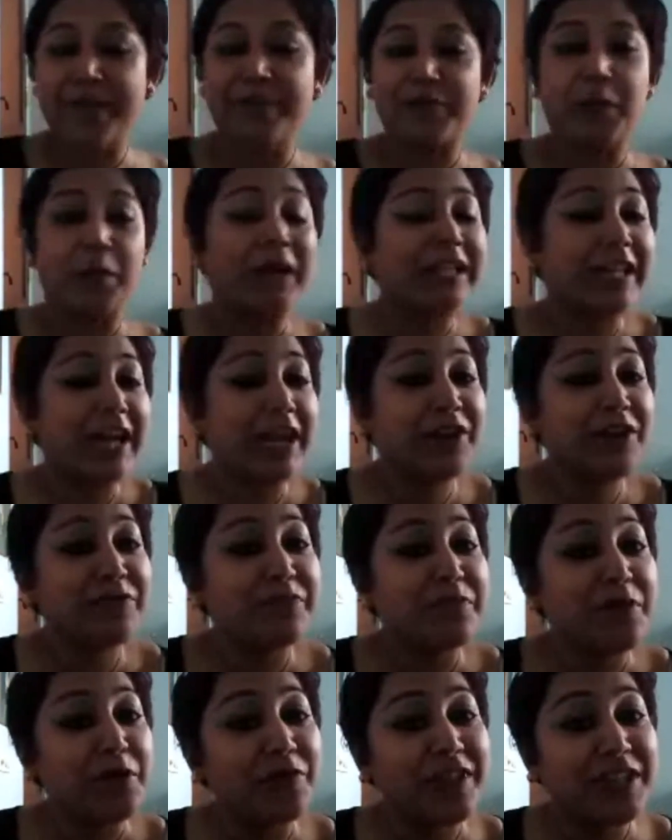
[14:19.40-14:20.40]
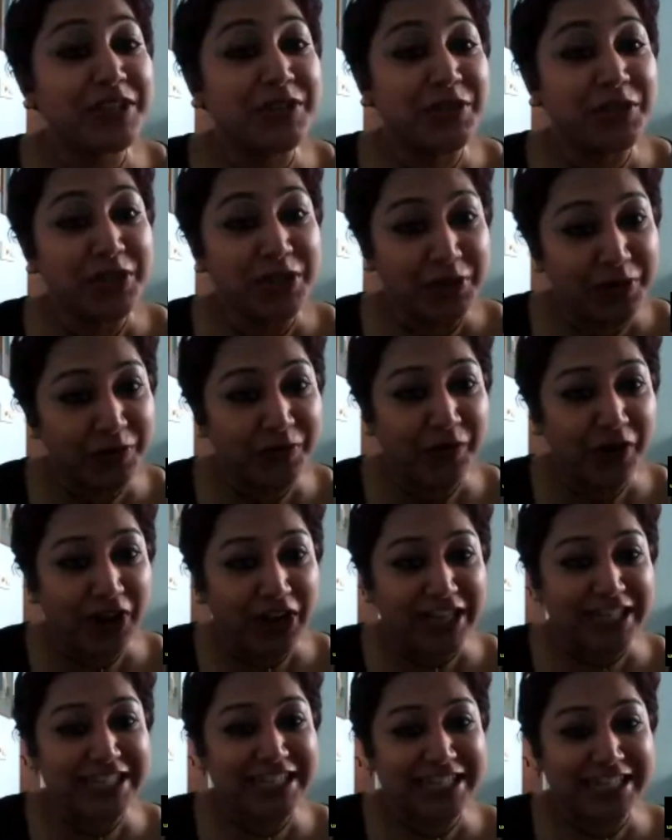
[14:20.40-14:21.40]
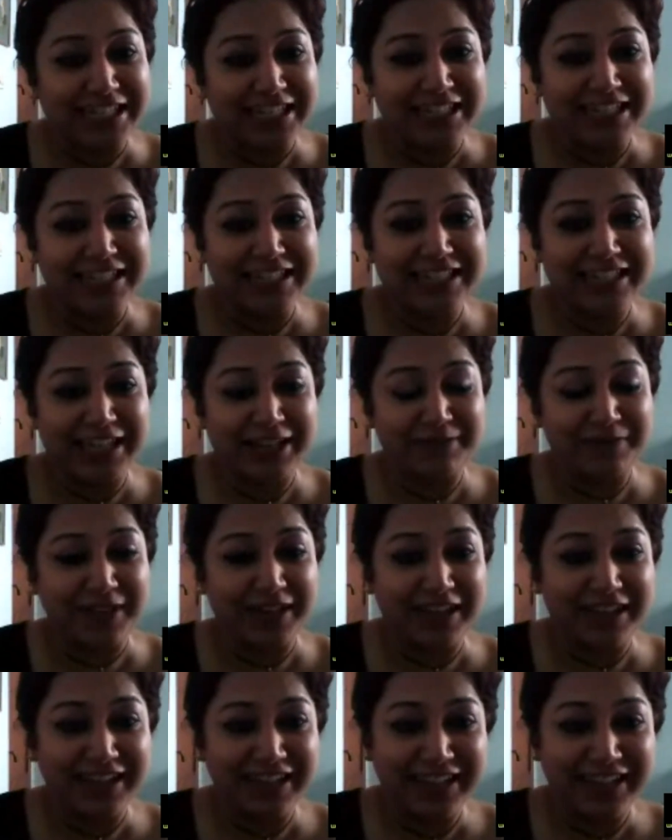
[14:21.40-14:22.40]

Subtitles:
what movies do you watch? Tell me.